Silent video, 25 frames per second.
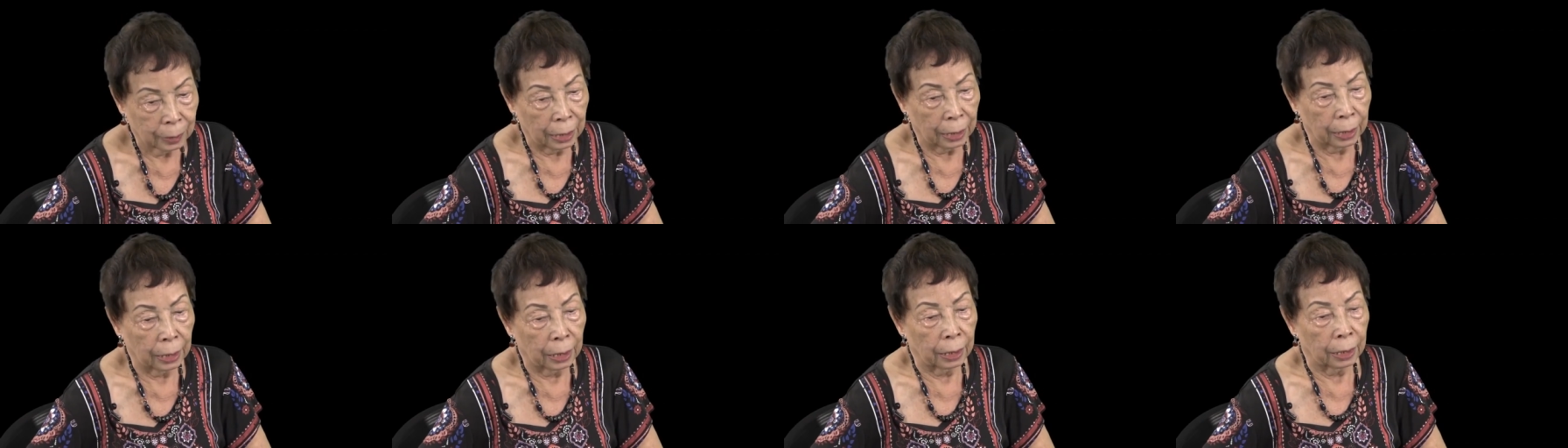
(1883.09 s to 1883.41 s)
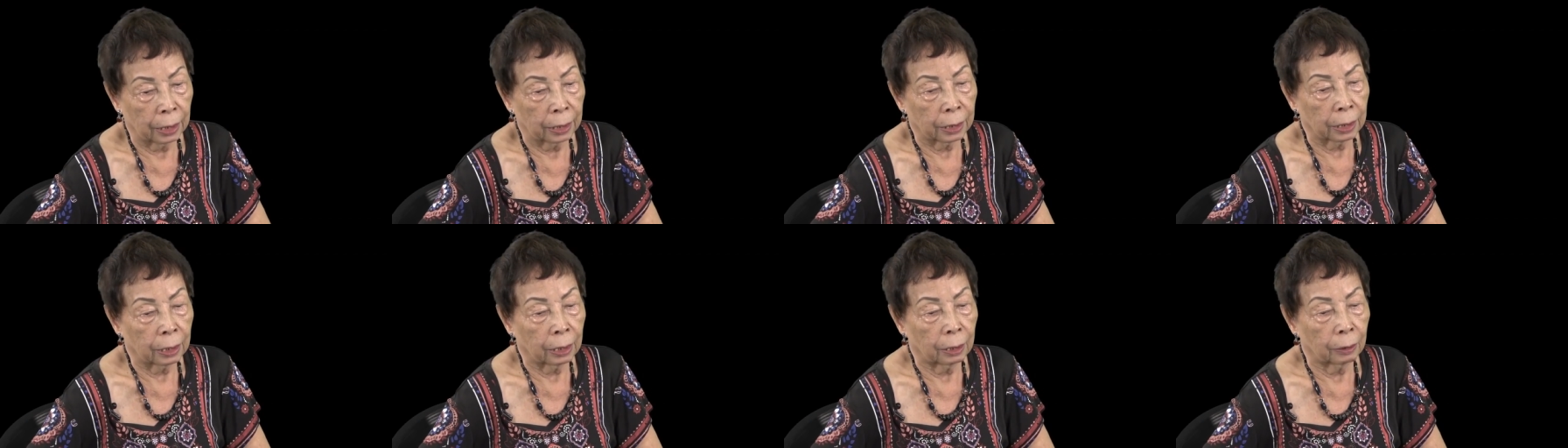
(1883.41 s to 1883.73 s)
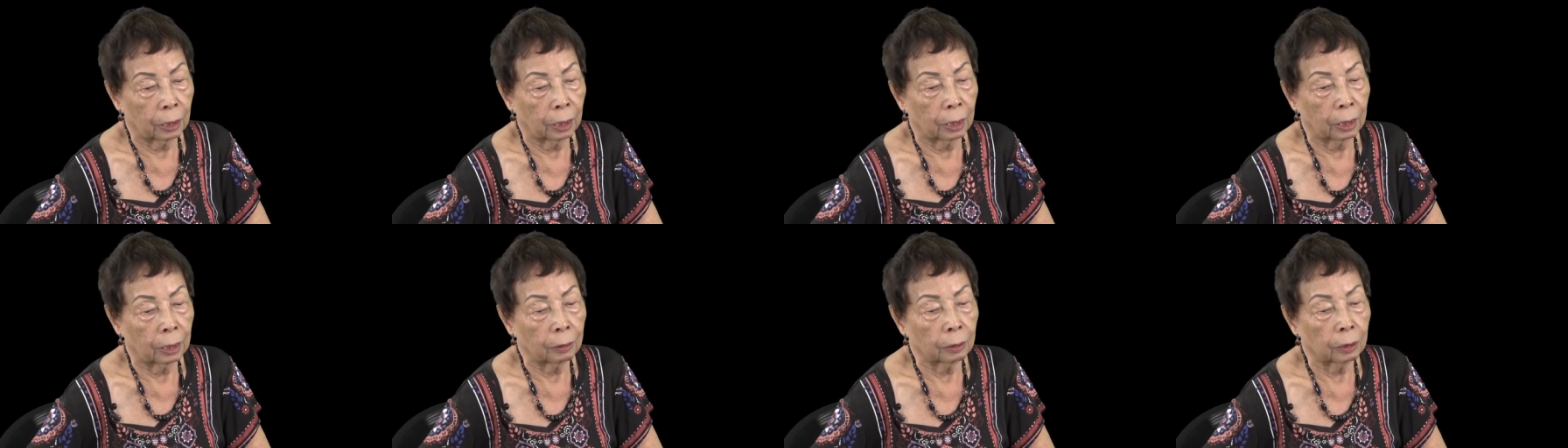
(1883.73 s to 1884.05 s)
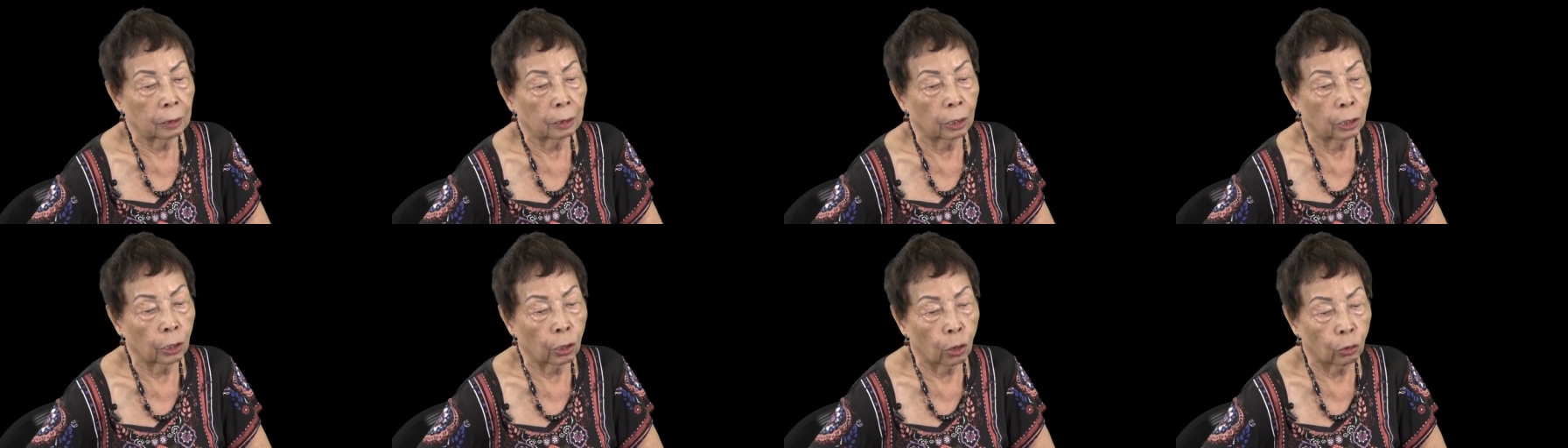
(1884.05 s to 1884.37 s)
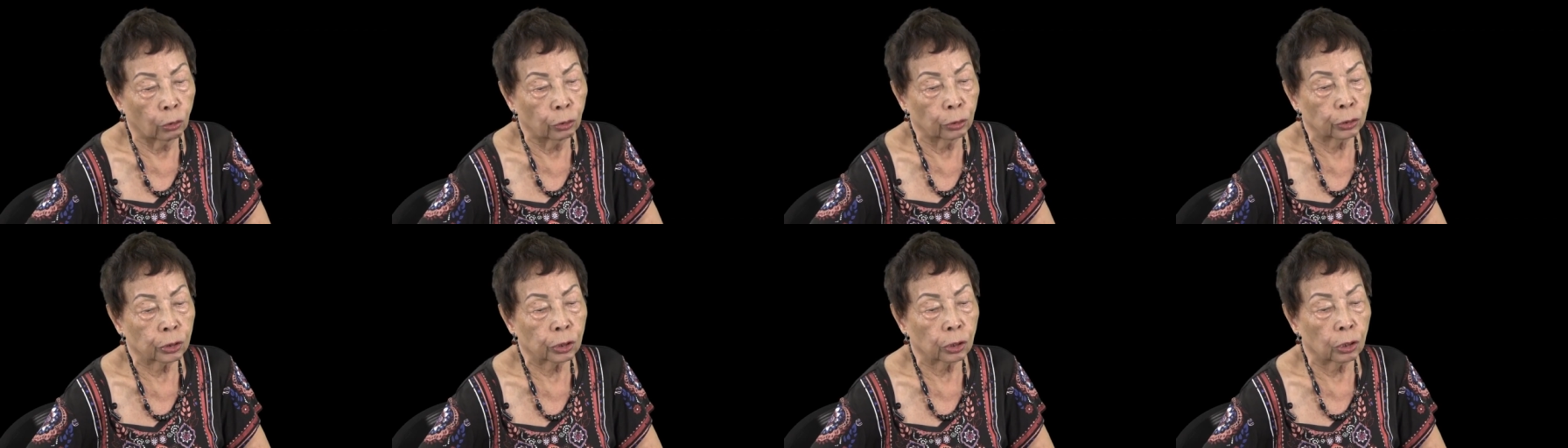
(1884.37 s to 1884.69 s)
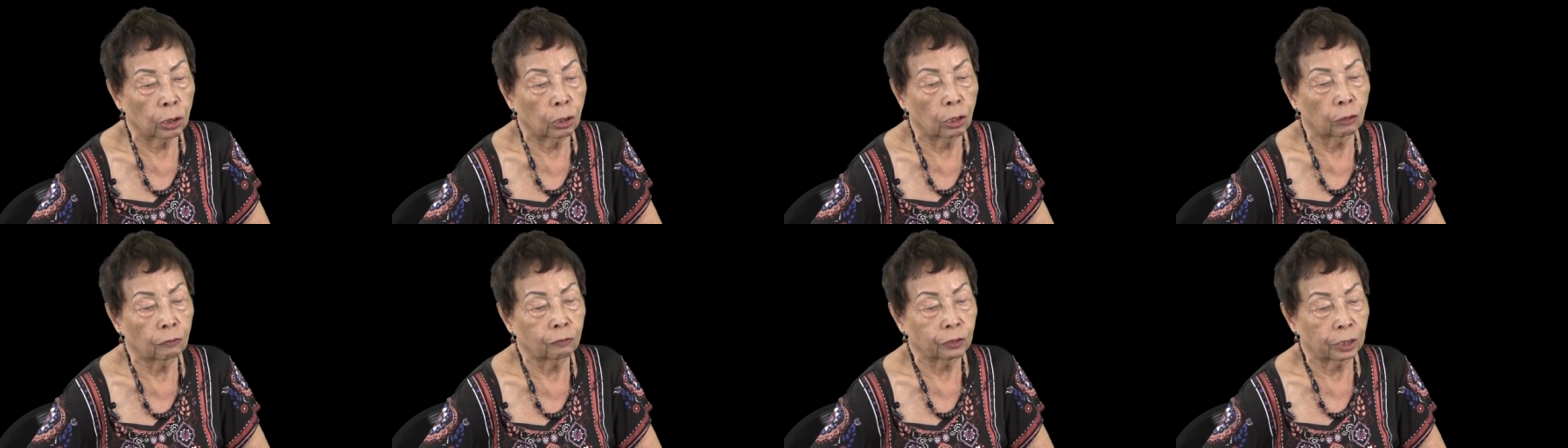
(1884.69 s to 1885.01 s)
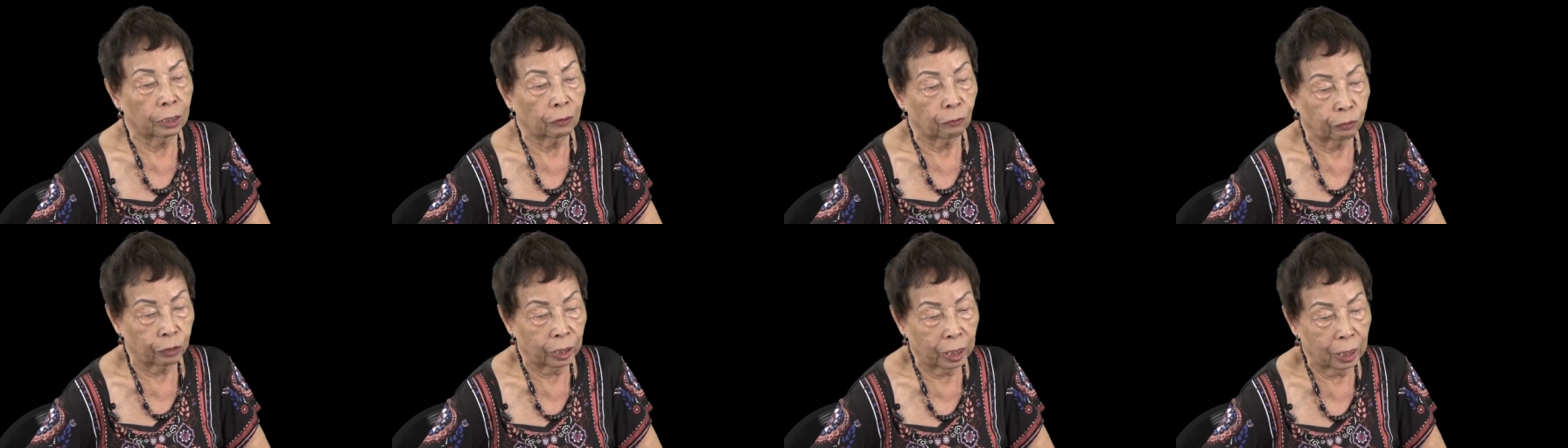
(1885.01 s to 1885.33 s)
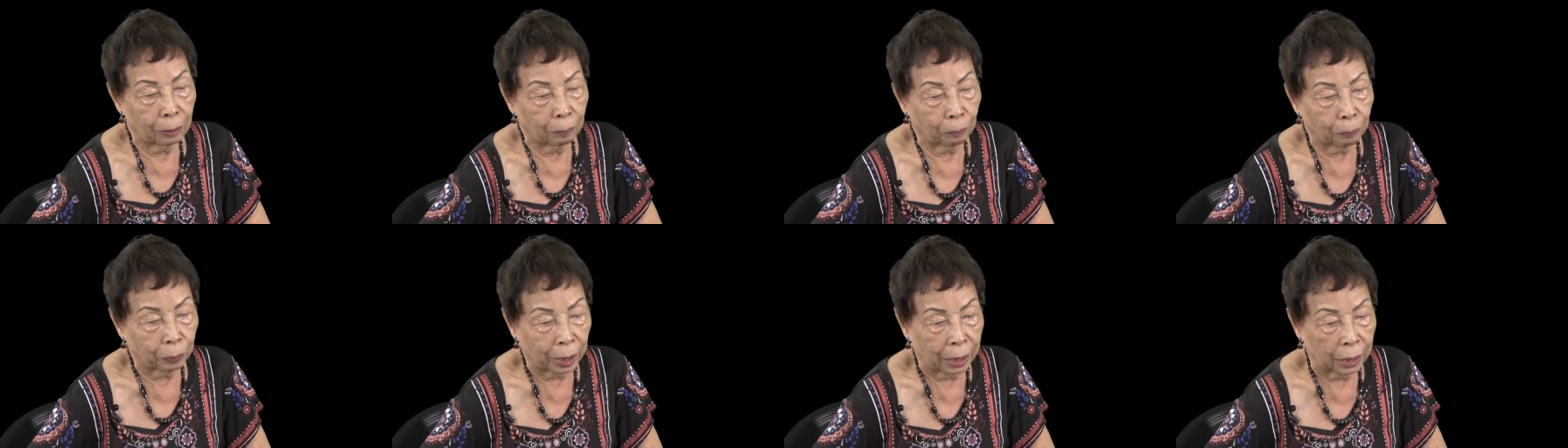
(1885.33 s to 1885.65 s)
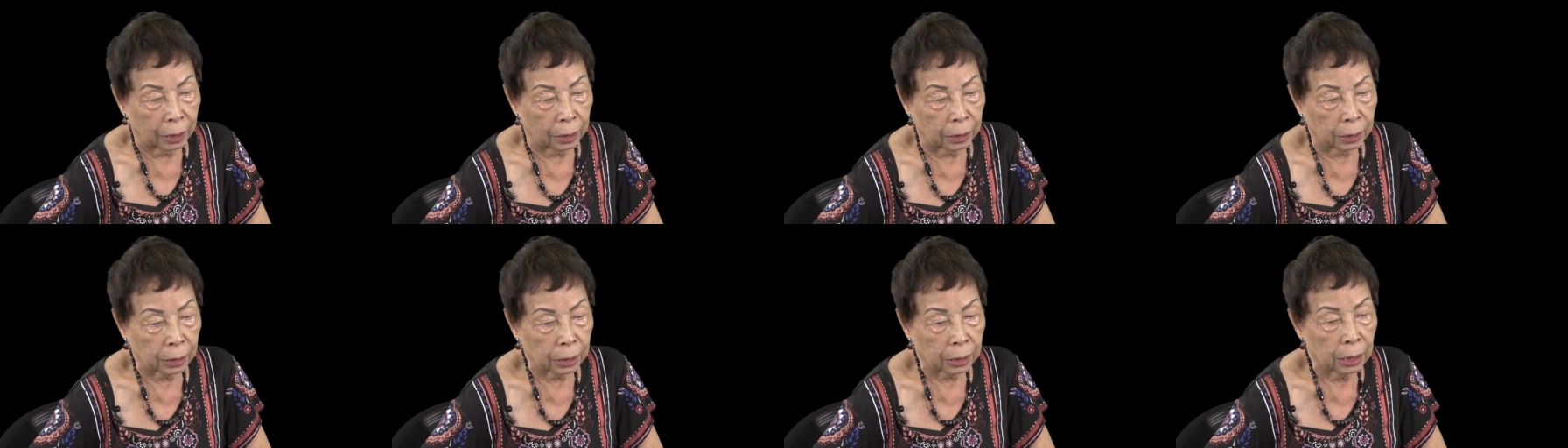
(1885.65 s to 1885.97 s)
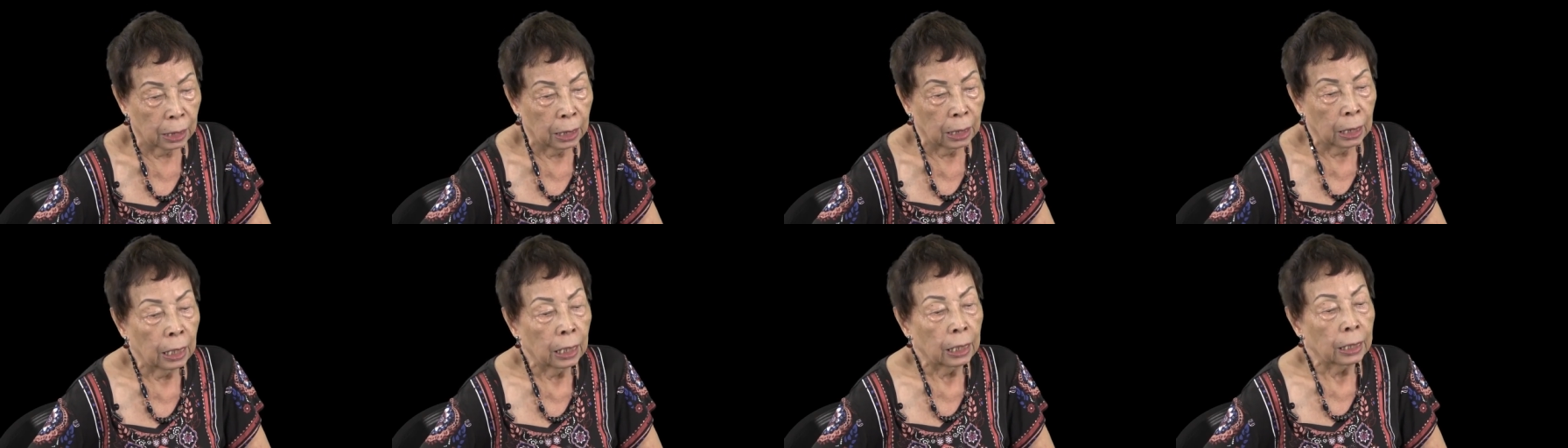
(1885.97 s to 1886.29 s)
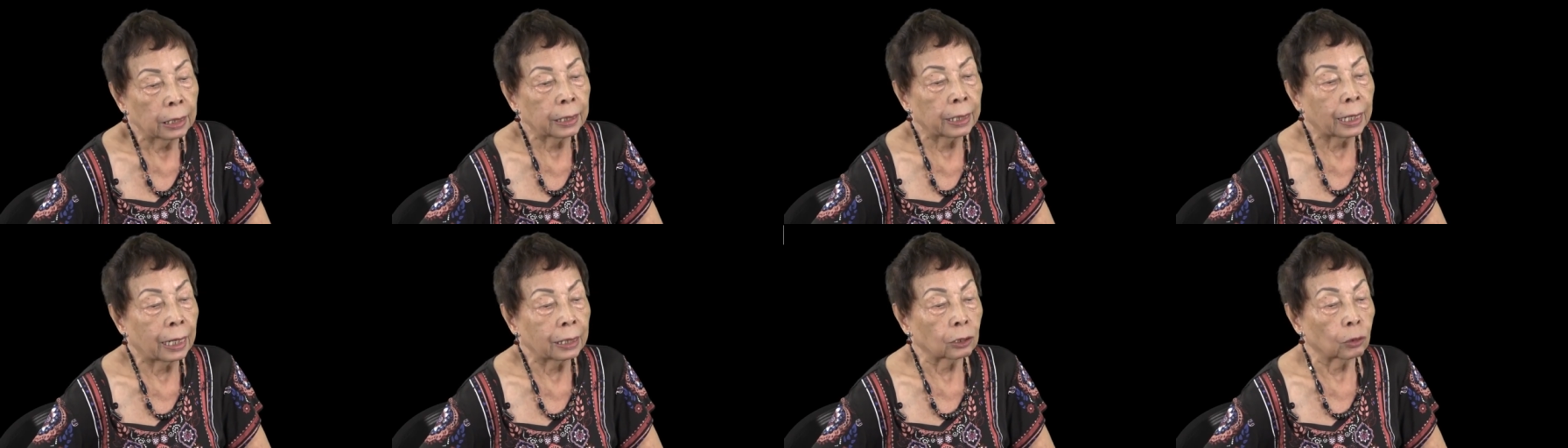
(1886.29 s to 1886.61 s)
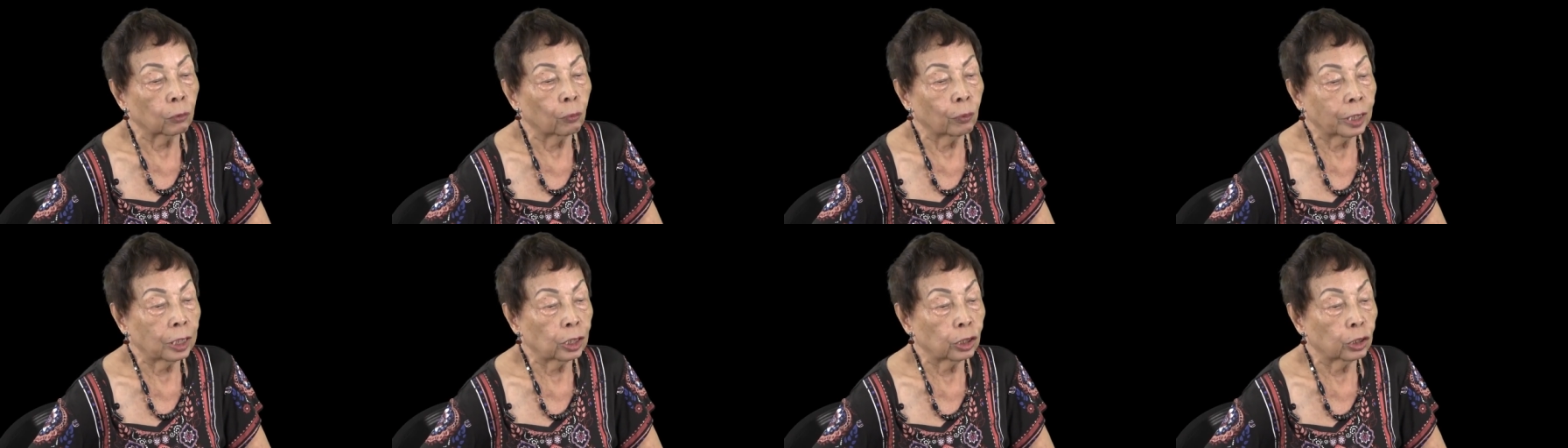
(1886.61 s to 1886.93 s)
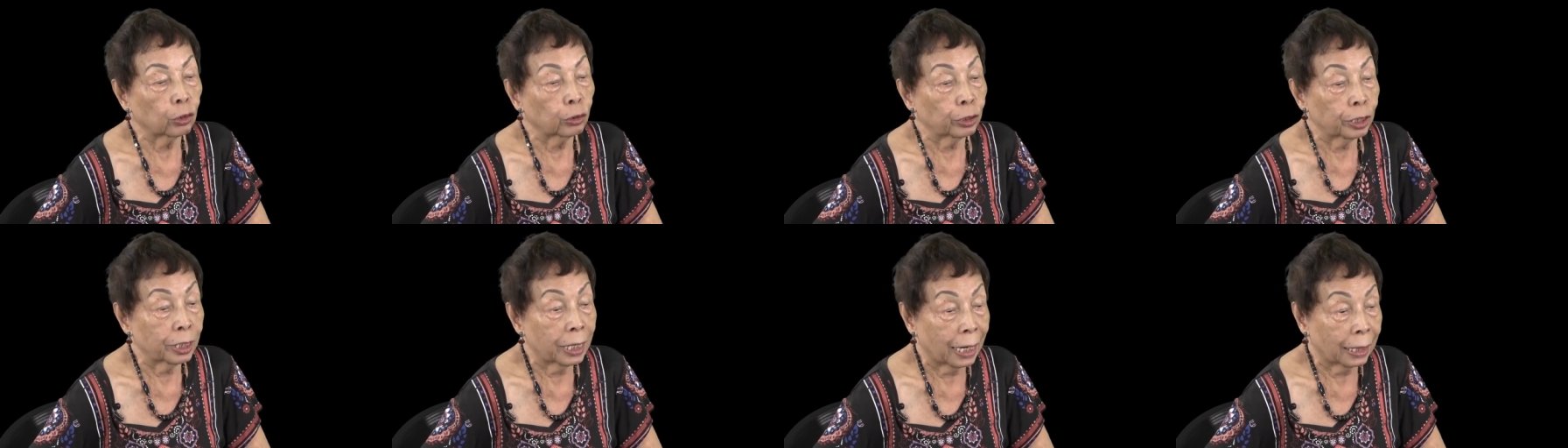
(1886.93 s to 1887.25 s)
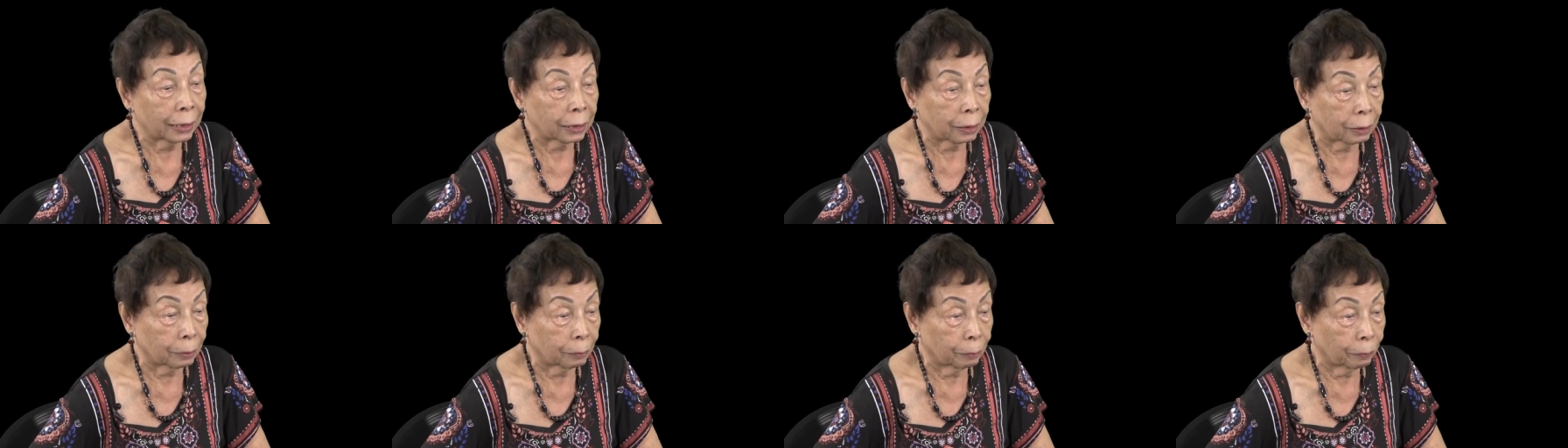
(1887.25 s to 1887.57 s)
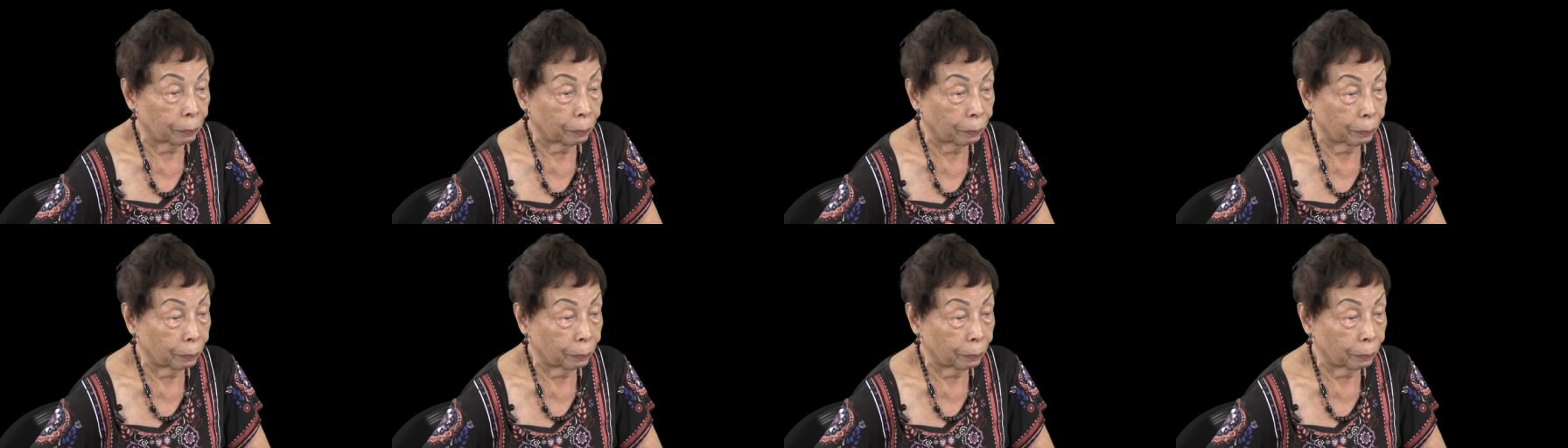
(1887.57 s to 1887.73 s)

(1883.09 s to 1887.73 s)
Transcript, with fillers: and growth of the Philippines, that we should not